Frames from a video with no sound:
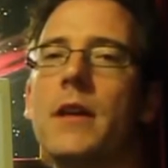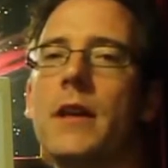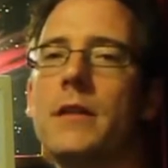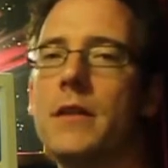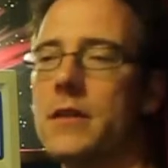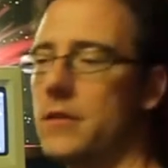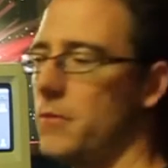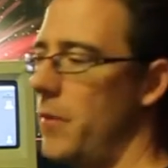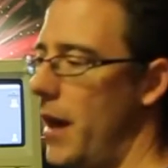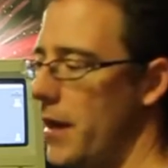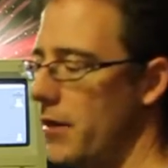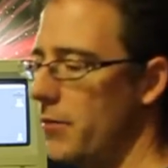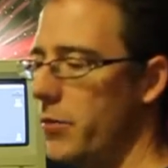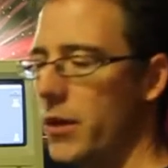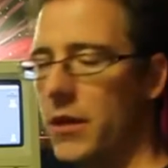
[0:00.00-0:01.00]
that doesn't
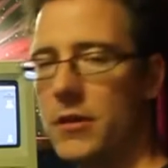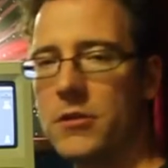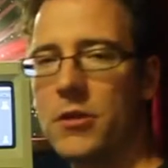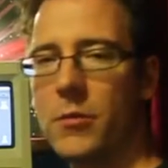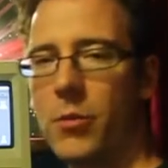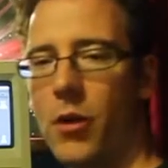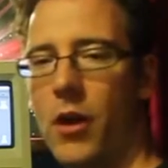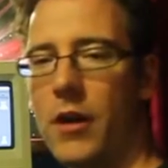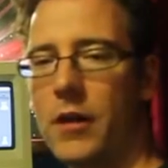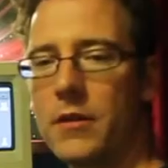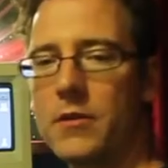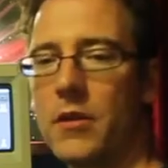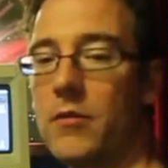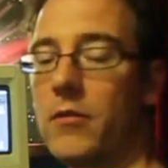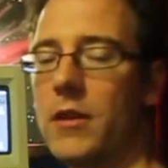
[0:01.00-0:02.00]
matter because your
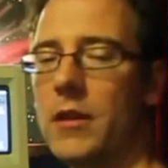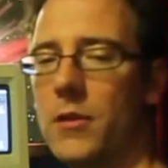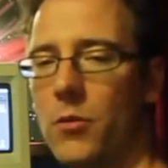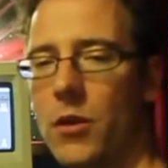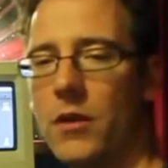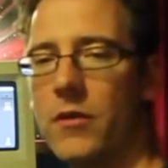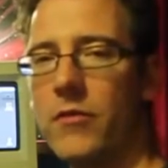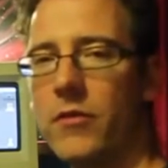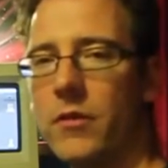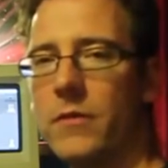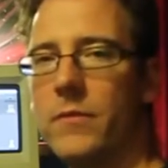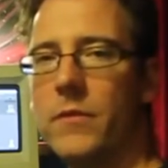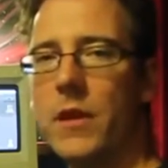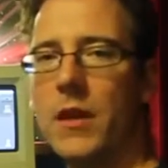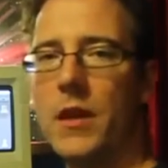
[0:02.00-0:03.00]
products are really wonderful.